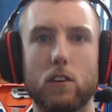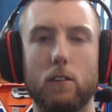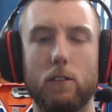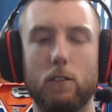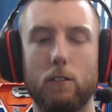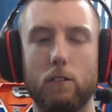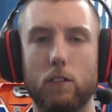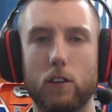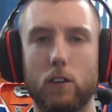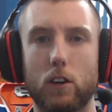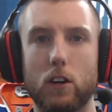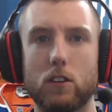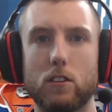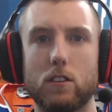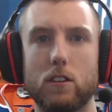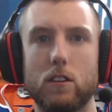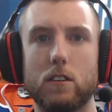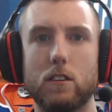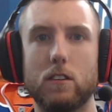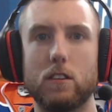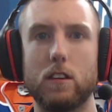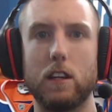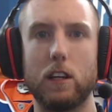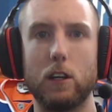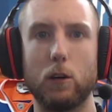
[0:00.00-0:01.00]

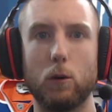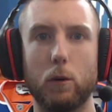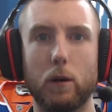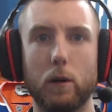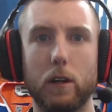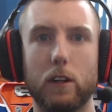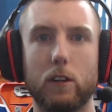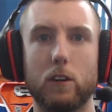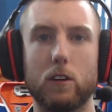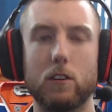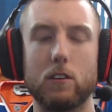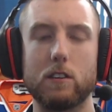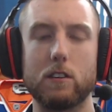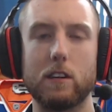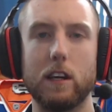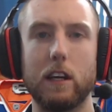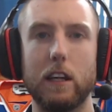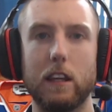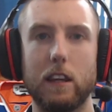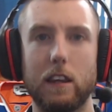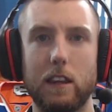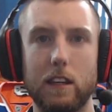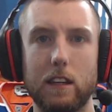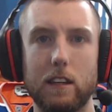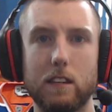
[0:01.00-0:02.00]
versus the Oilers
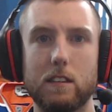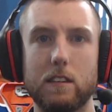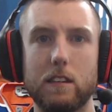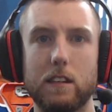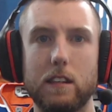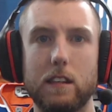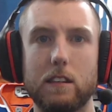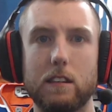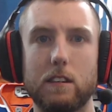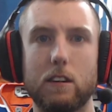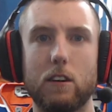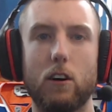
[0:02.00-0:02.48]
this season.